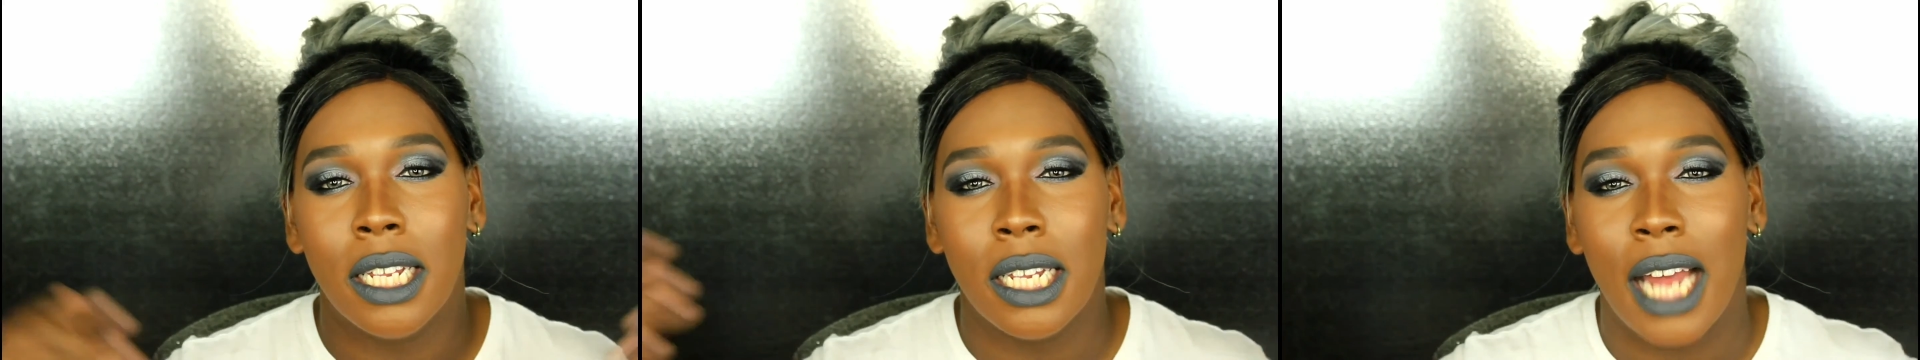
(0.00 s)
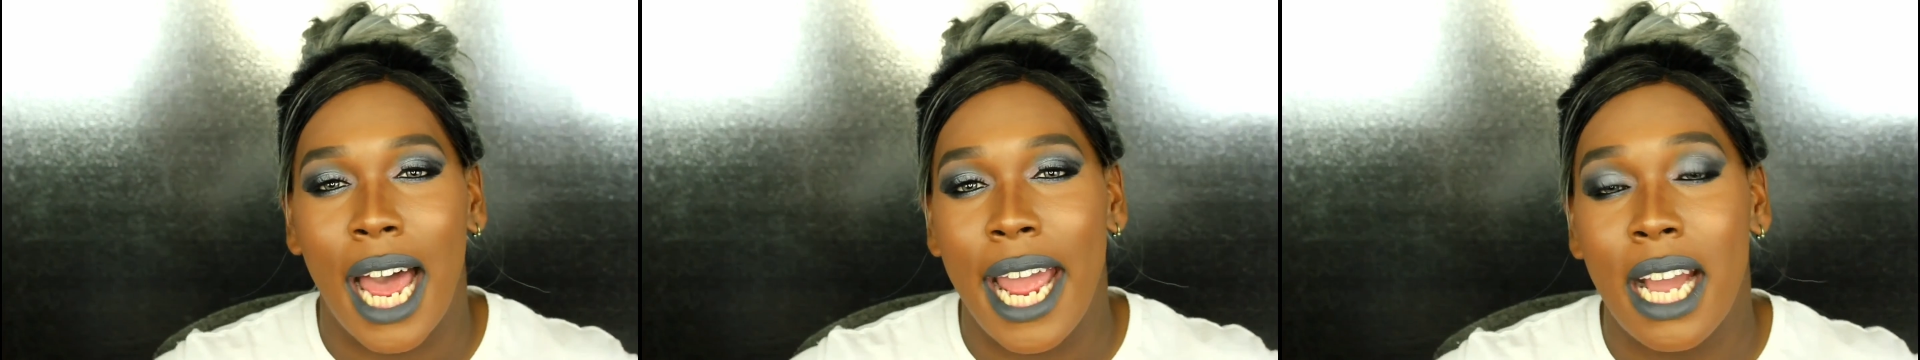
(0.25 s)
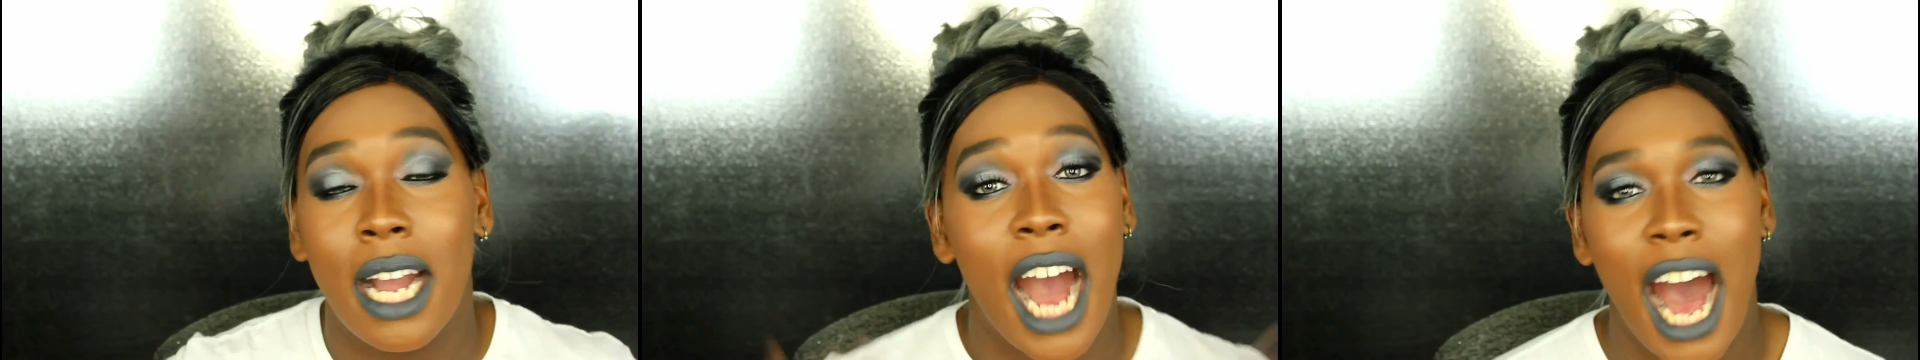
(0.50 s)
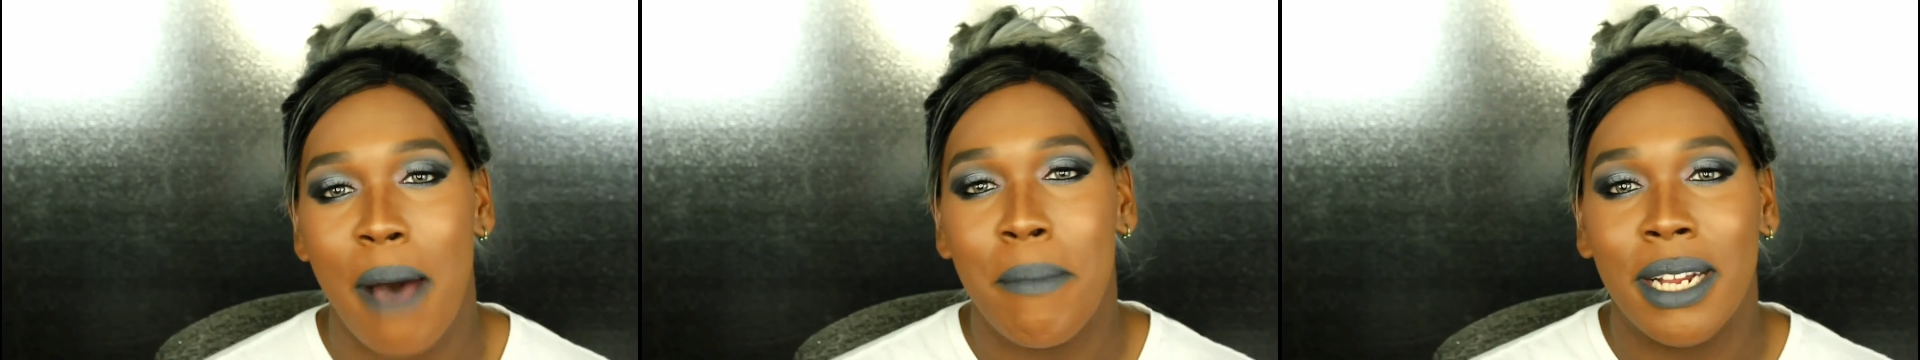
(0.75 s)
like,
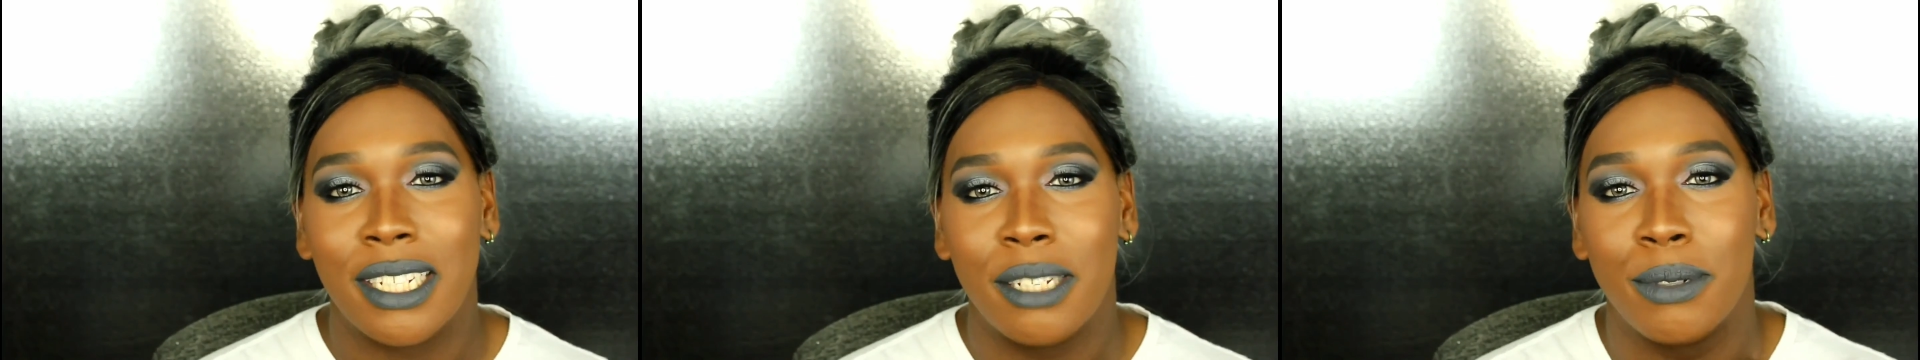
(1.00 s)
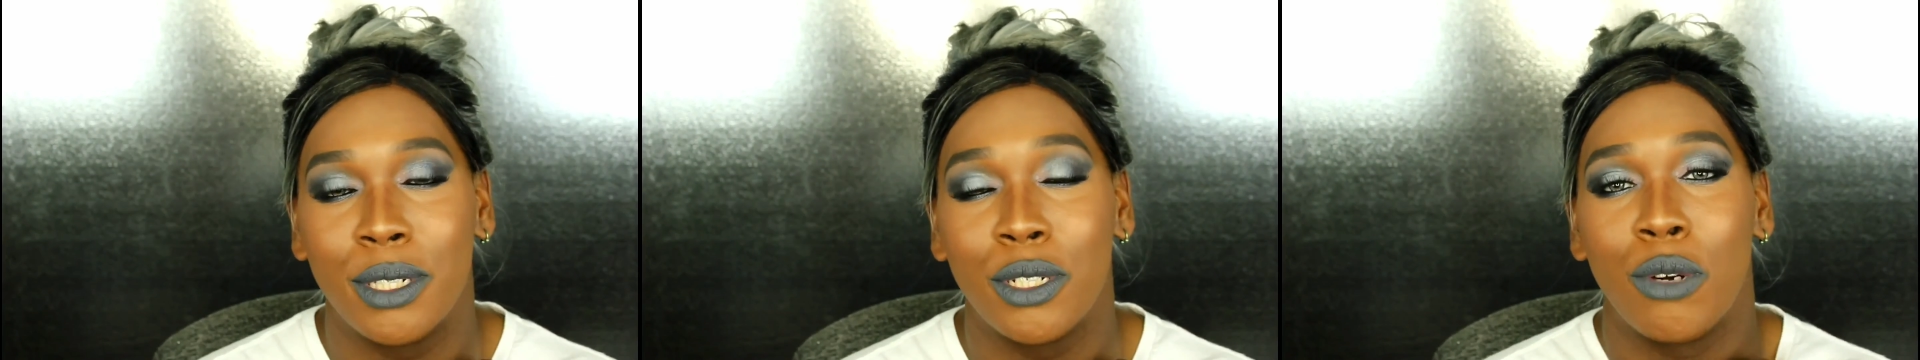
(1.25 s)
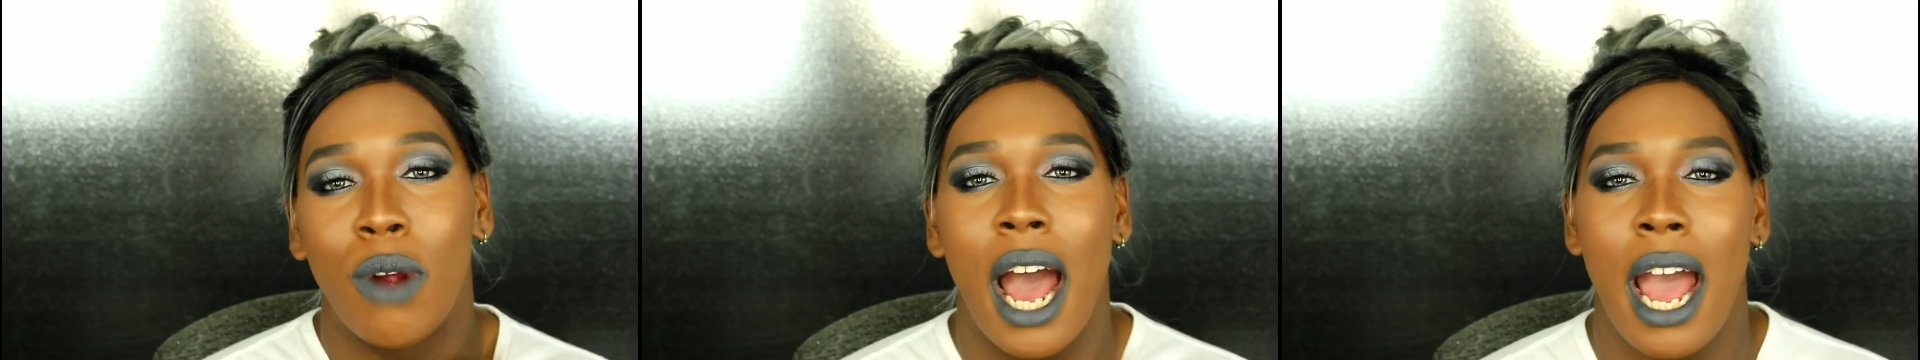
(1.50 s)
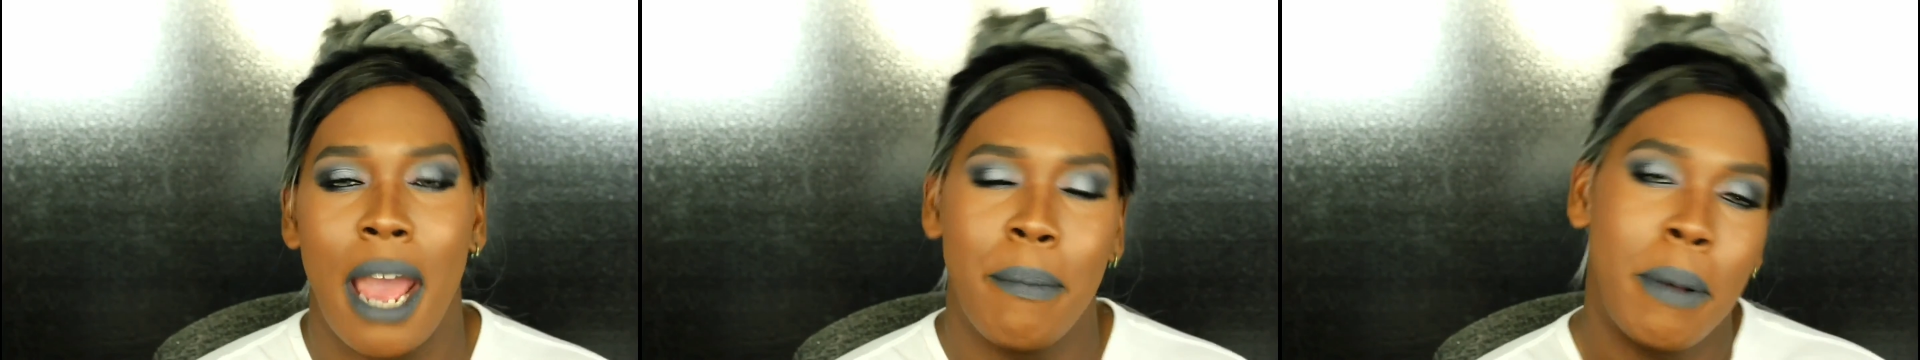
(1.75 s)
comment,
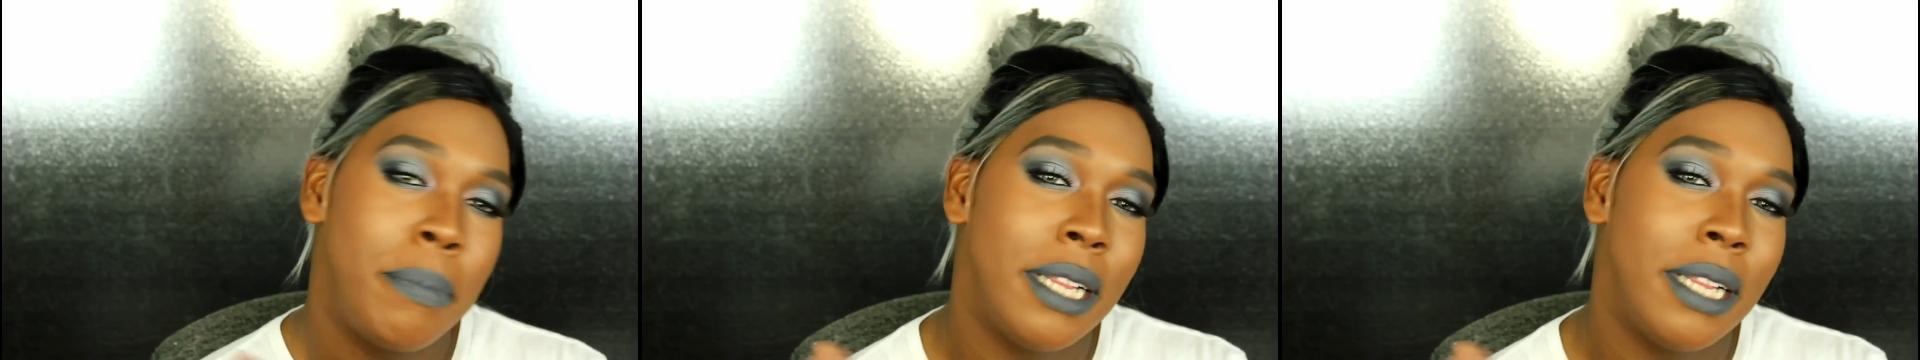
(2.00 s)
subscribe.